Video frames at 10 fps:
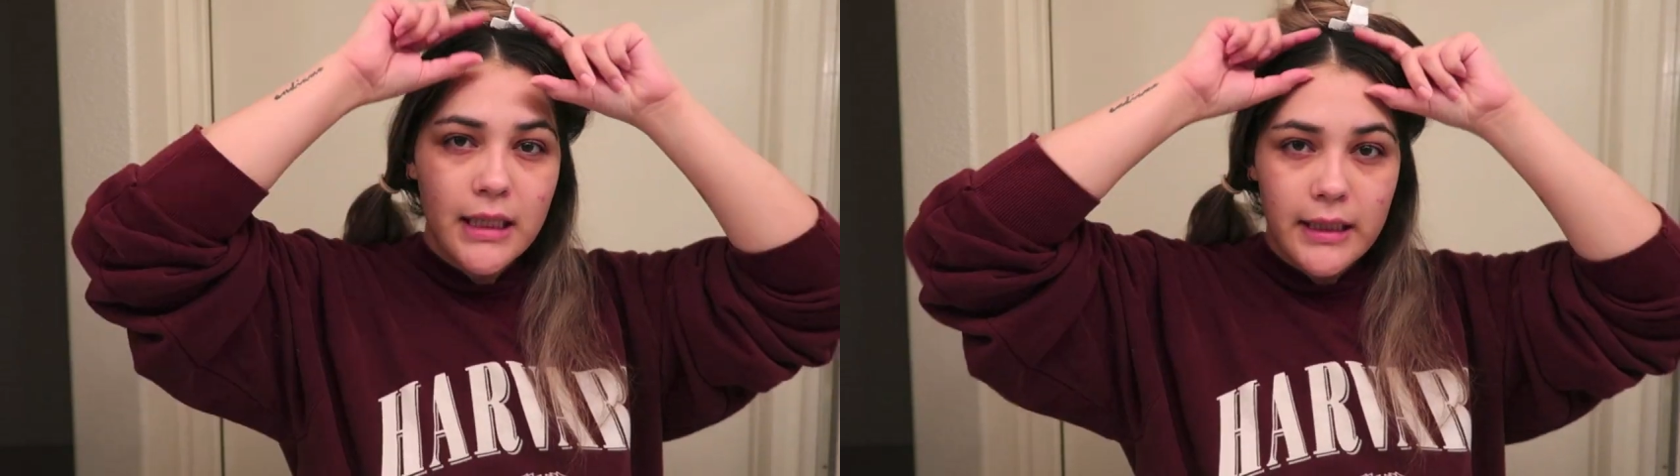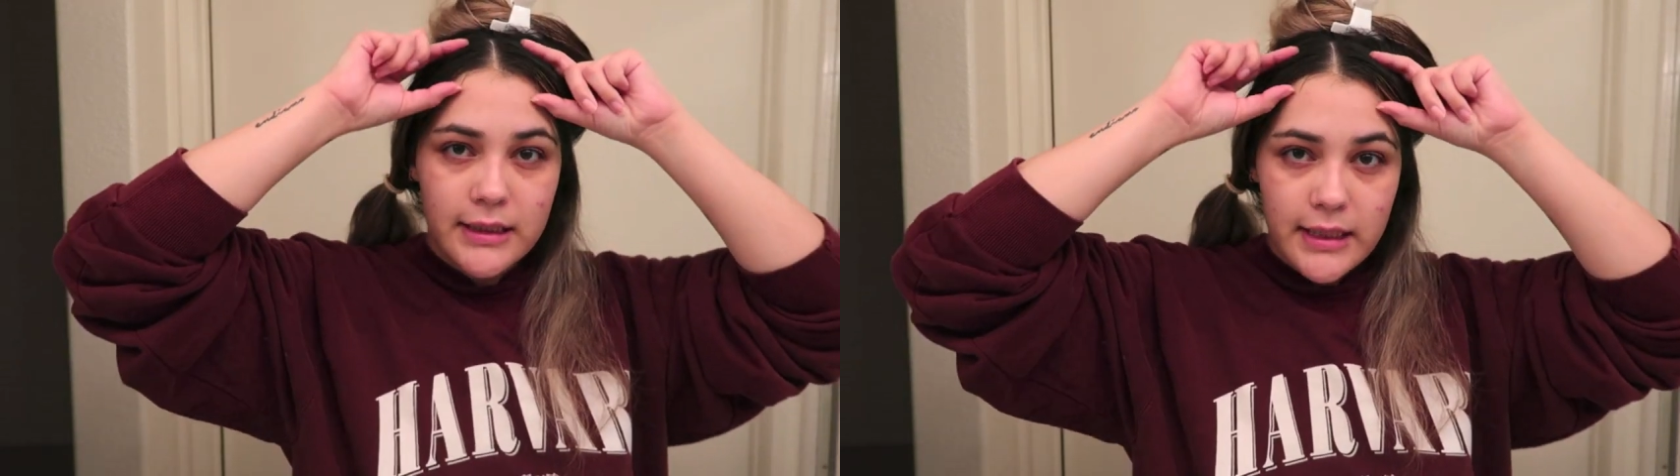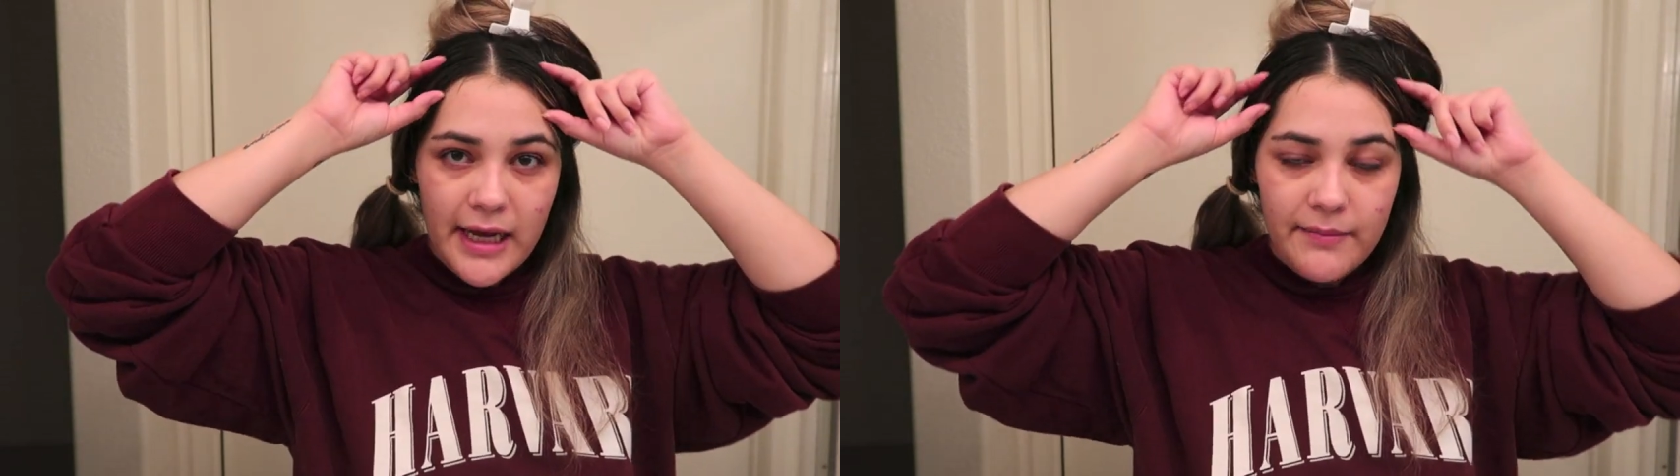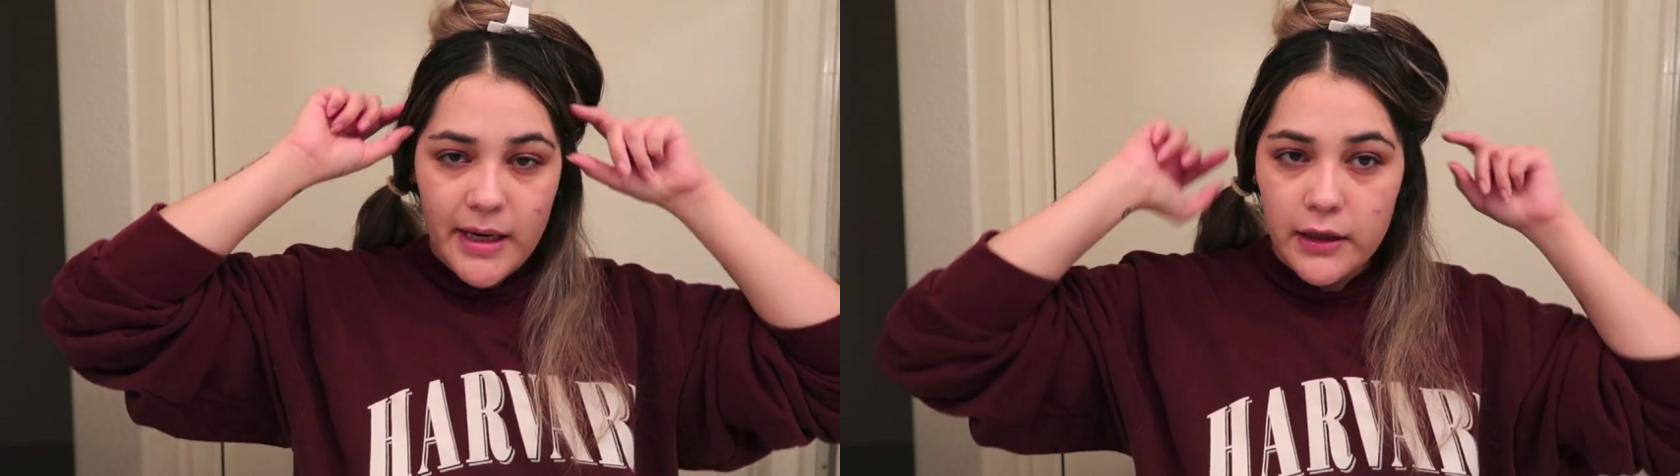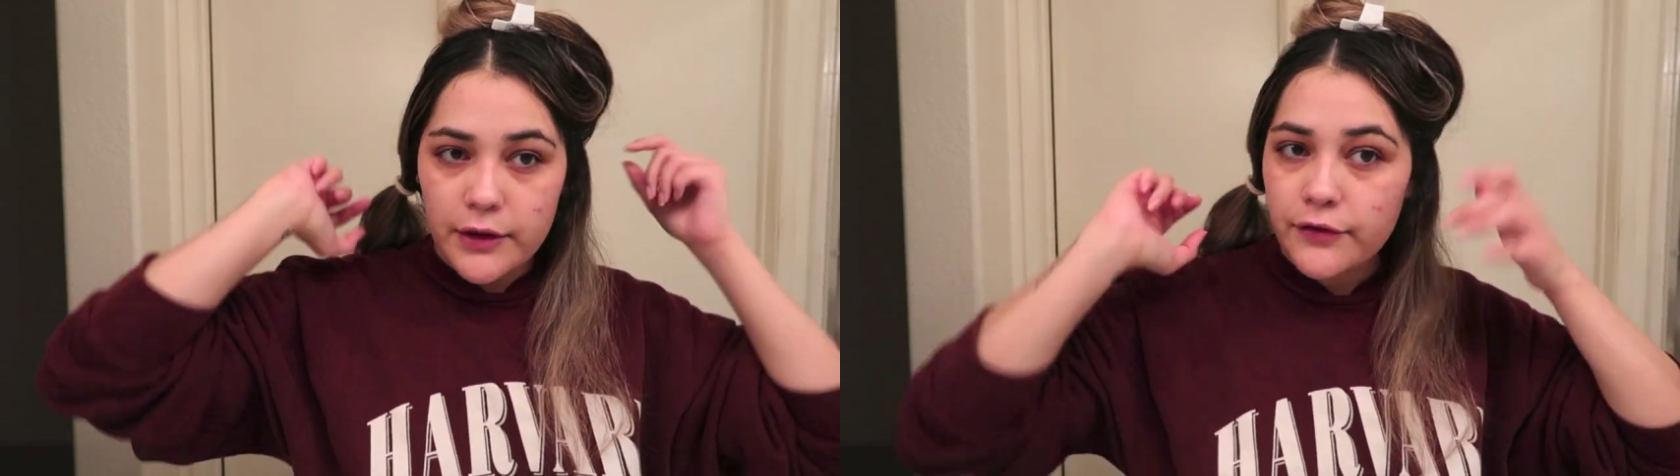like tie
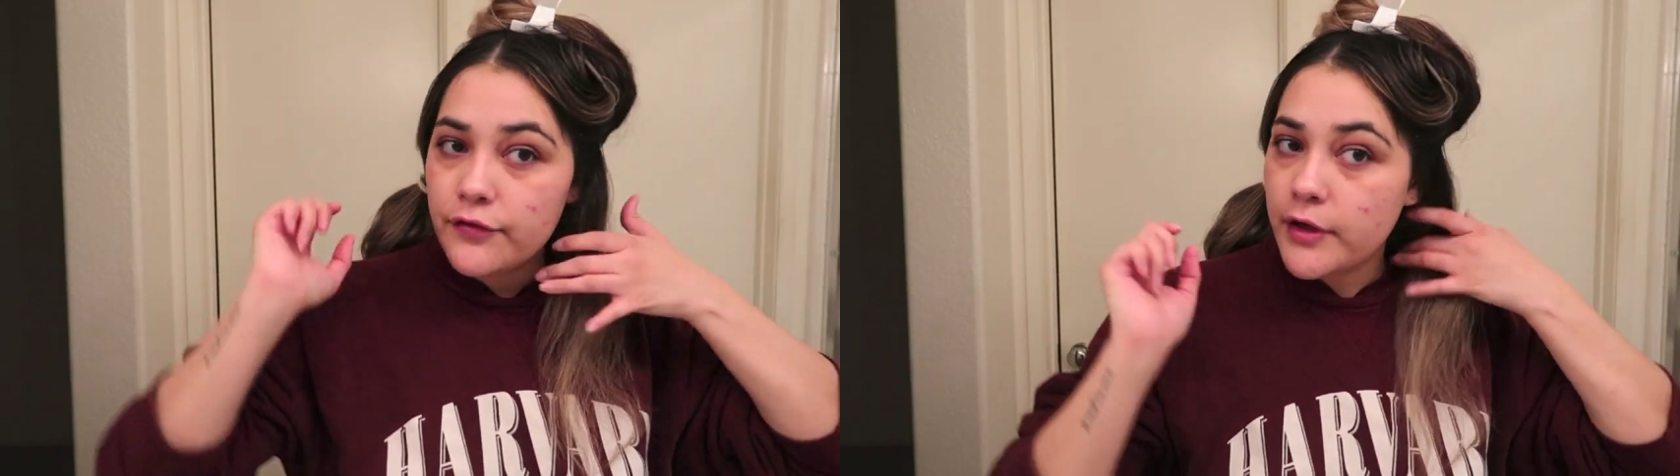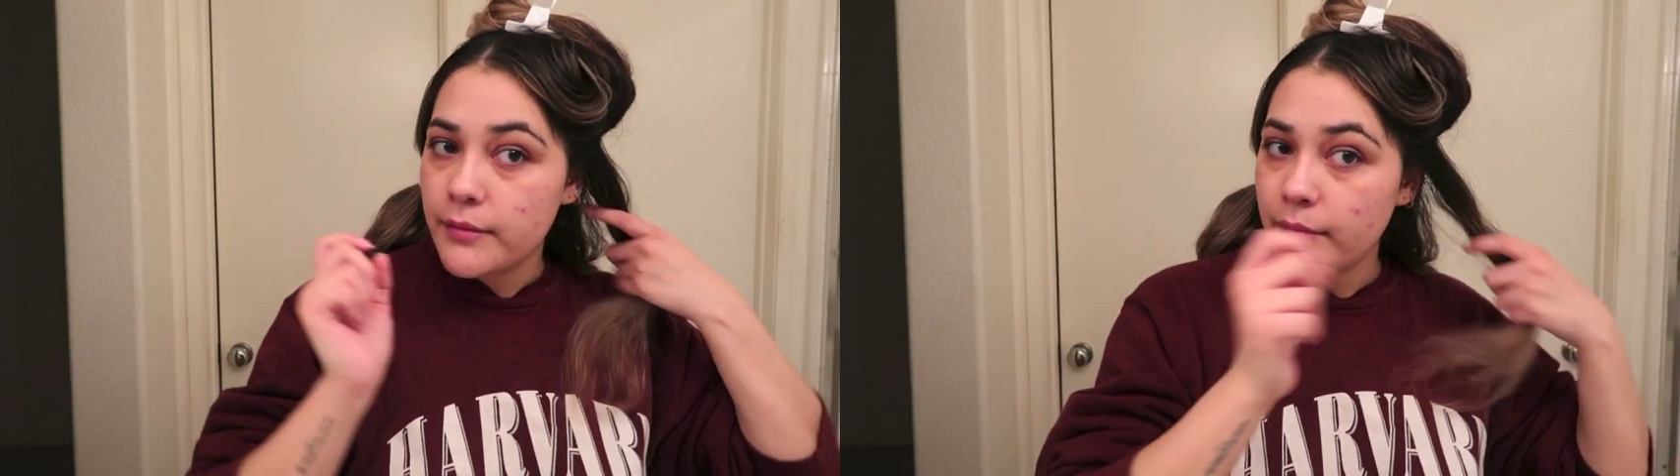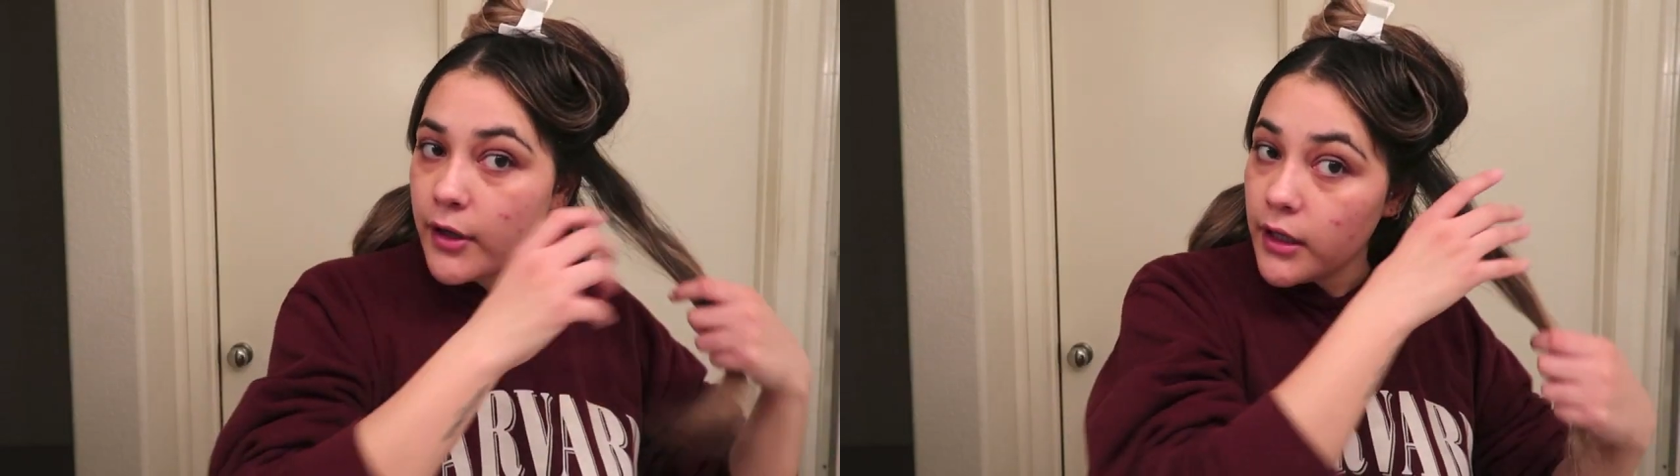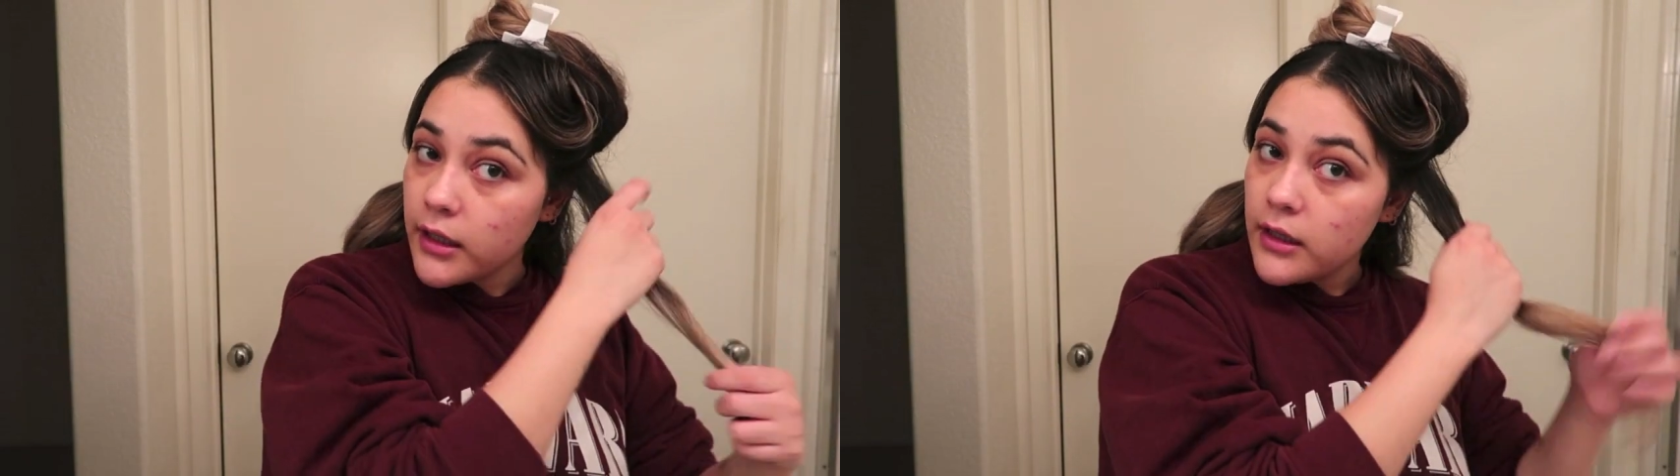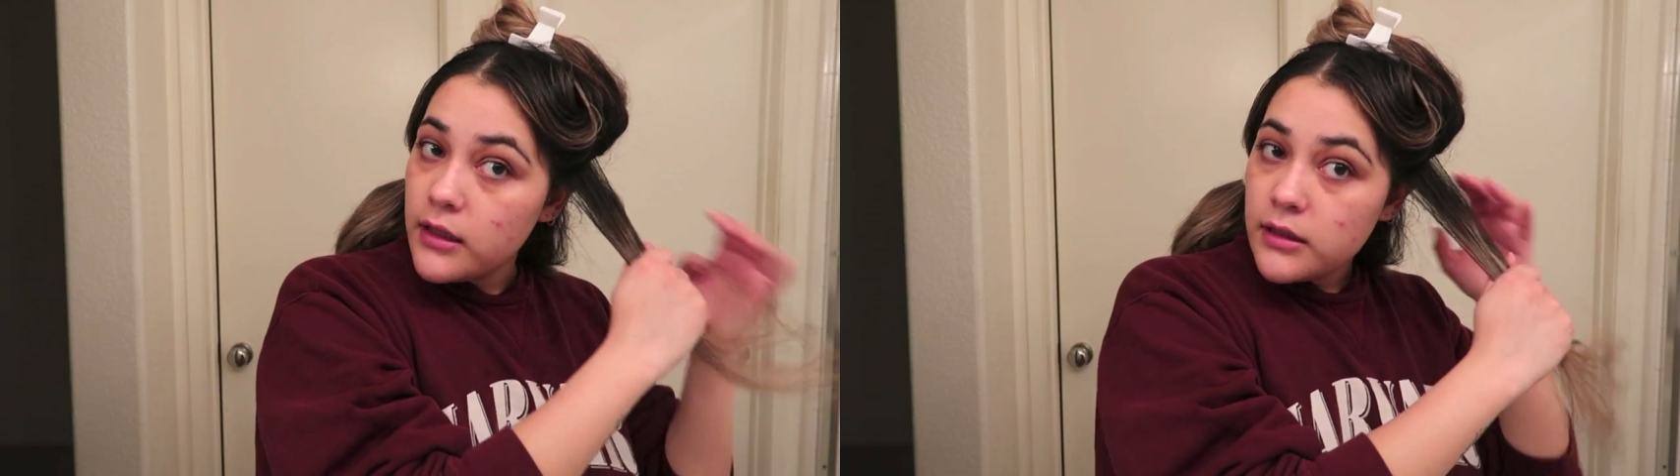back the front part